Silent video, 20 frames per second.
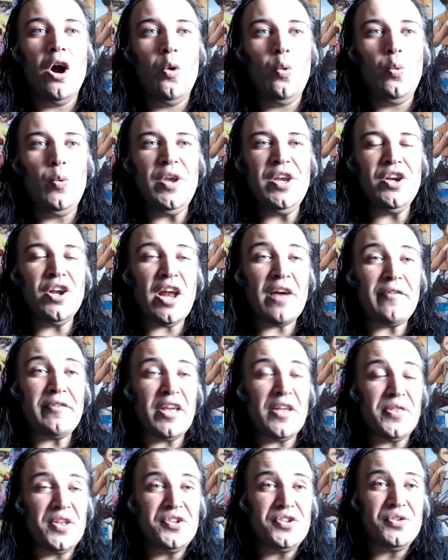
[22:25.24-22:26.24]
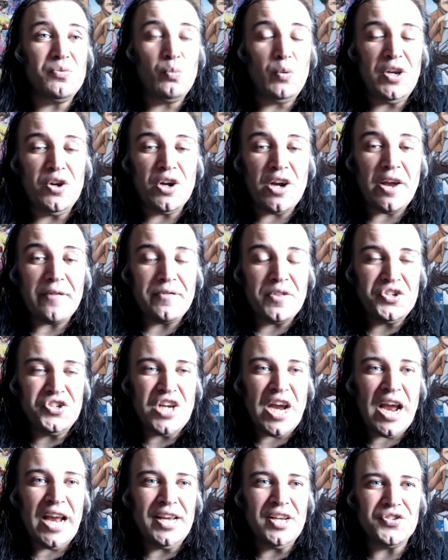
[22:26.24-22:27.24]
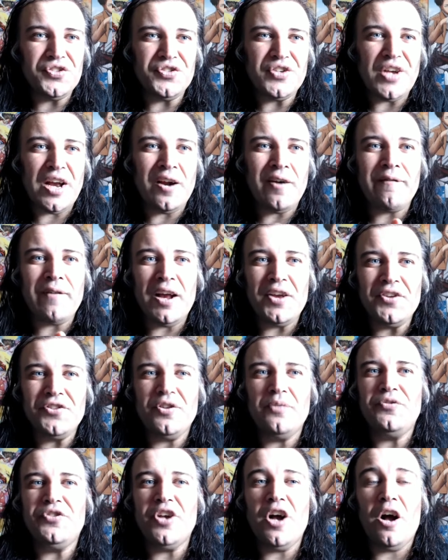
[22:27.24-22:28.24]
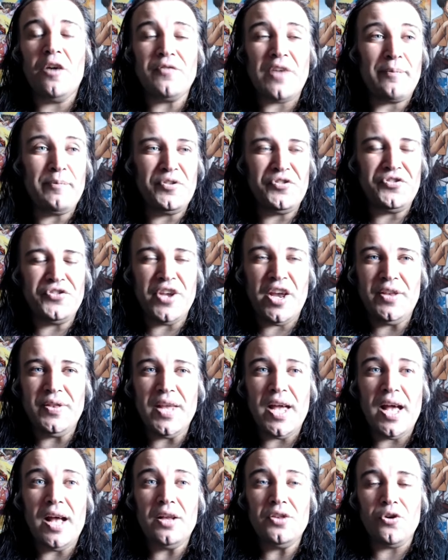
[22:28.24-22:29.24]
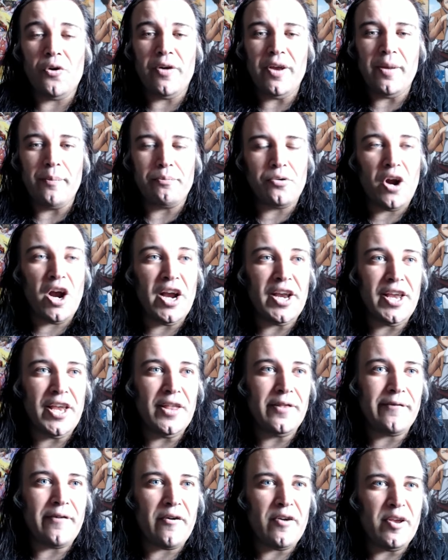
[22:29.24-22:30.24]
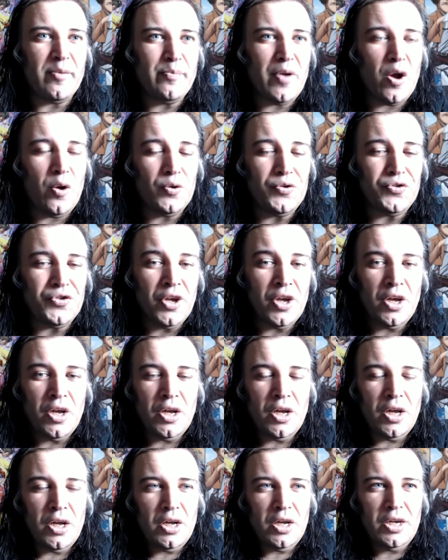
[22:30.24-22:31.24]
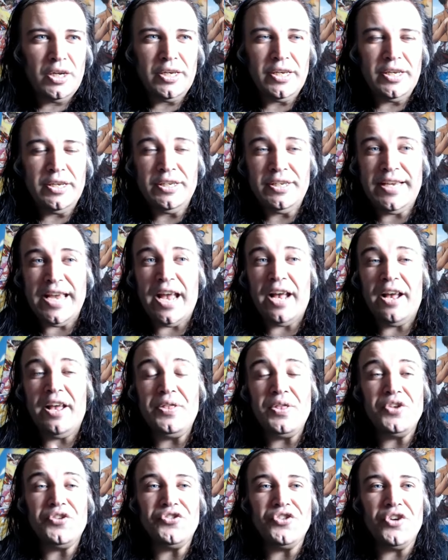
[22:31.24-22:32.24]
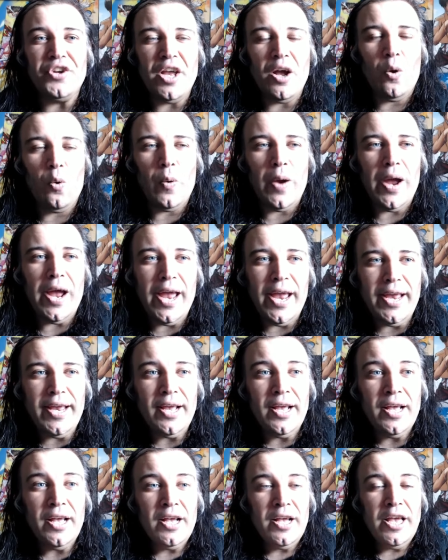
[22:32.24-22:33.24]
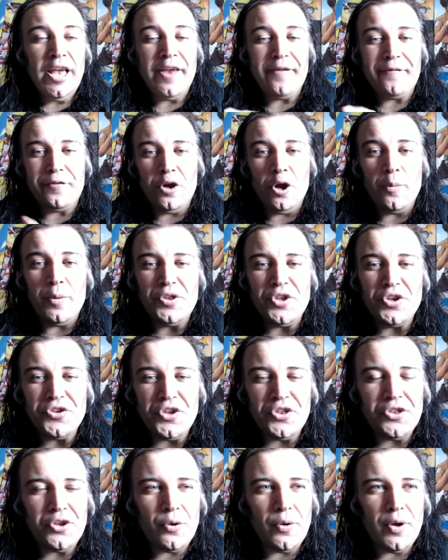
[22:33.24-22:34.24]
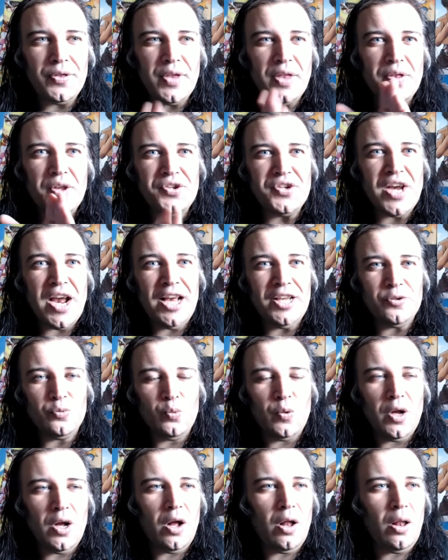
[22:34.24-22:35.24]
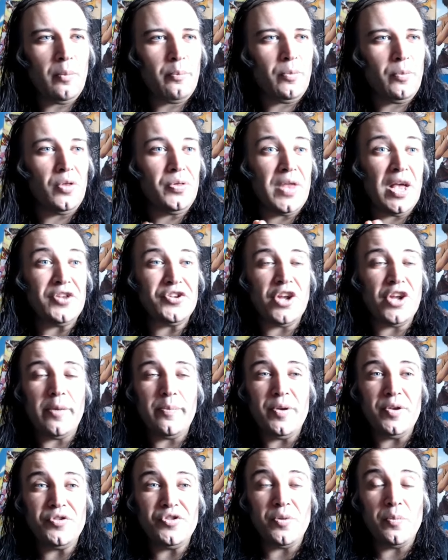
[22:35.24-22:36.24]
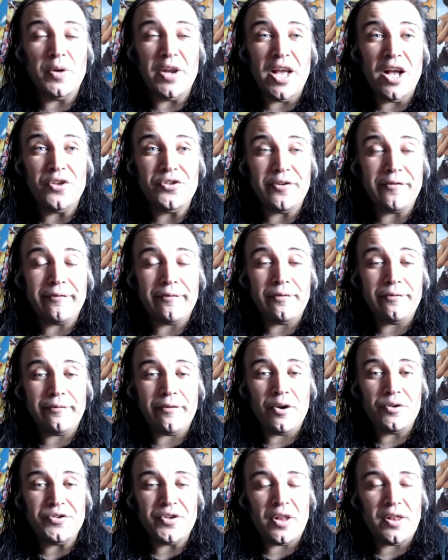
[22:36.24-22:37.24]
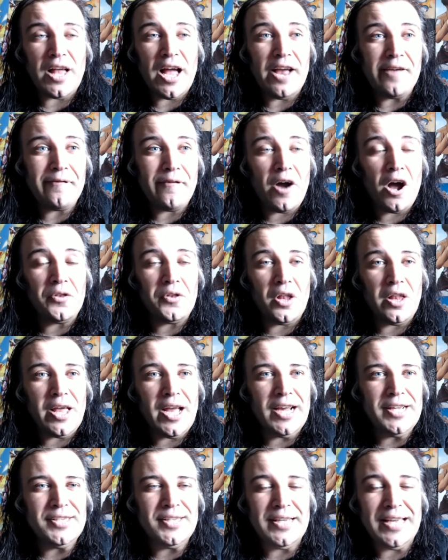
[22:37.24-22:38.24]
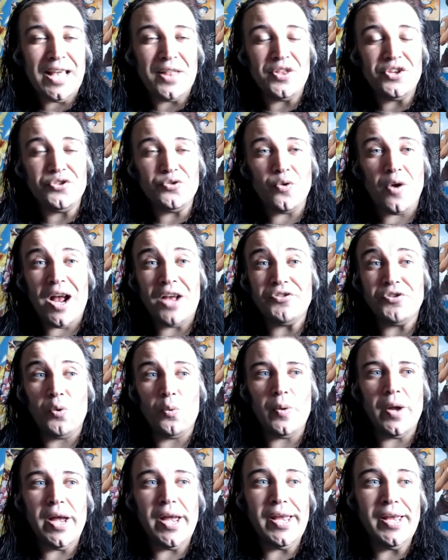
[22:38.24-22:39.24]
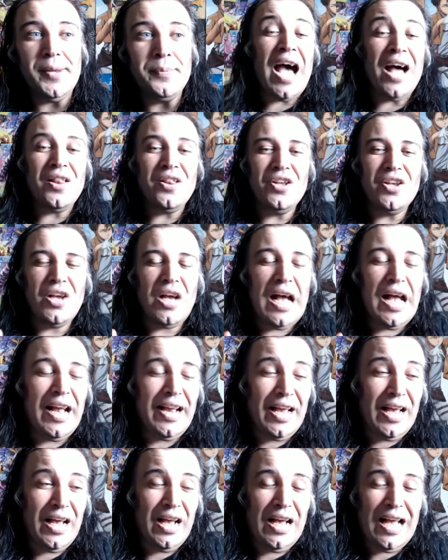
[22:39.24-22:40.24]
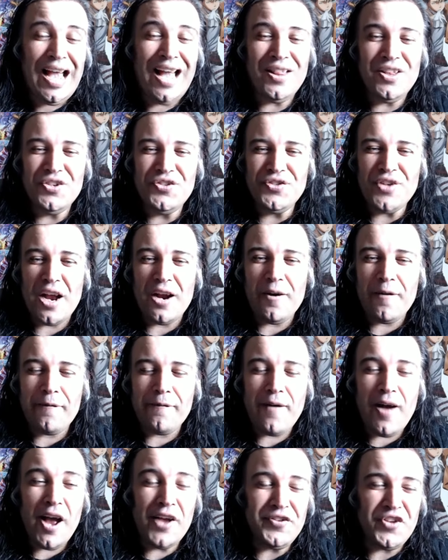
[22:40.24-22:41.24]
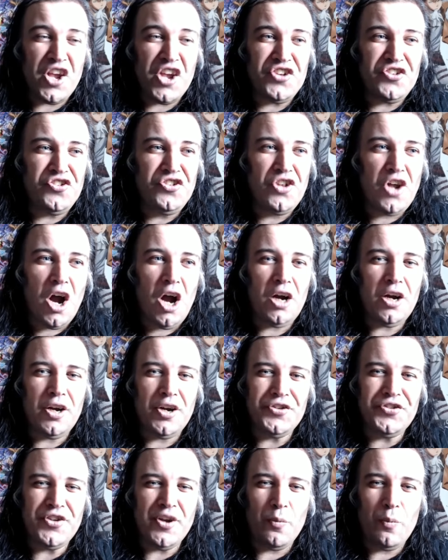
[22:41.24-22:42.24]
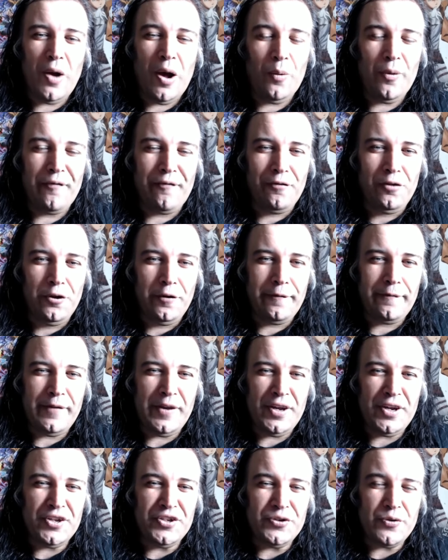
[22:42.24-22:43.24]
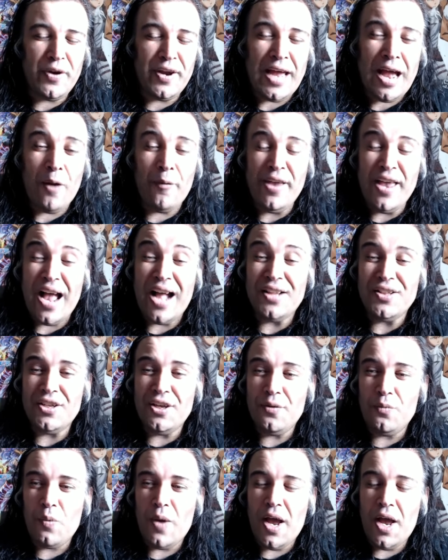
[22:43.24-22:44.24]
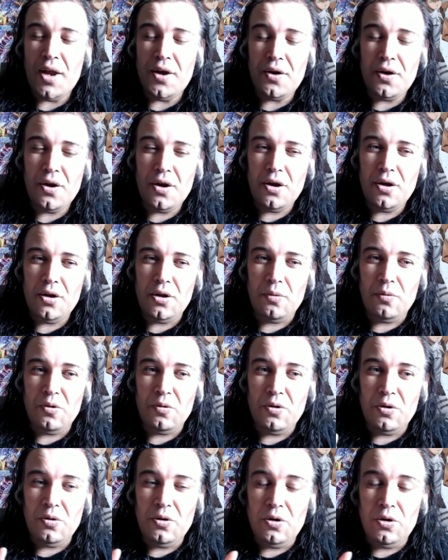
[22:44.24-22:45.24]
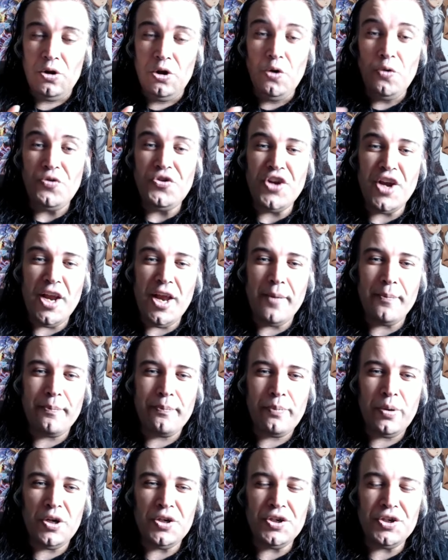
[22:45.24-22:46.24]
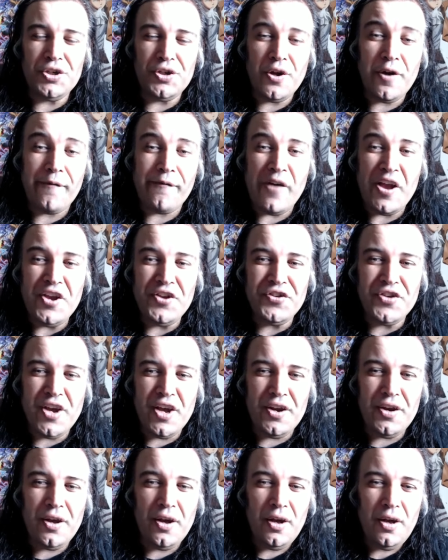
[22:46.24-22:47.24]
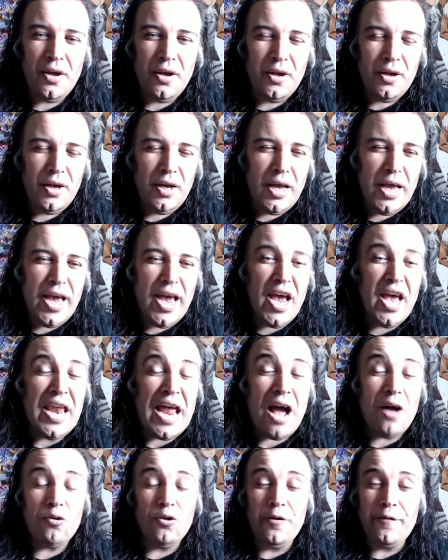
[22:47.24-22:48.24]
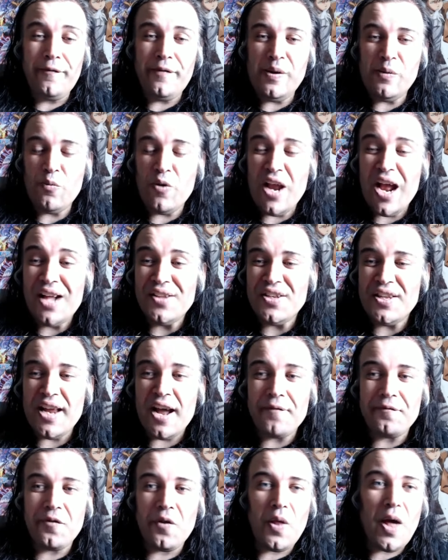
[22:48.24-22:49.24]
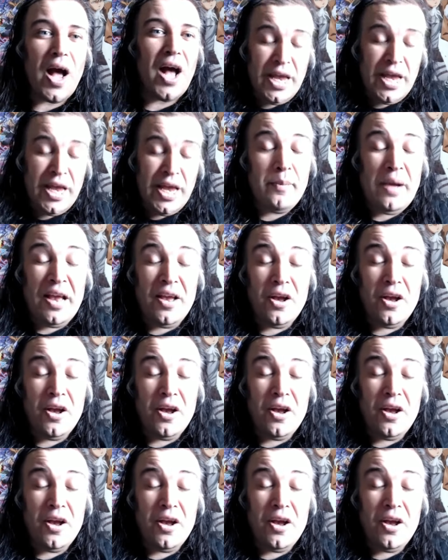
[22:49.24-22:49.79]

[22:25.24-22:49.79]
we could have get the we could have the Giants sacrifice themselves. I've been saying that Dorian Brogy at the very most get in the sunny away. If Kuma doesn't do it, then the Giants will. But there's going to be somebody else that throws their life on the line to get the Strats away. Atlas, I, Atlas sacrifice is not going to sit well with Luffy, considering how he acted when Lucci punched her face in and how Luffy reacted after that. And my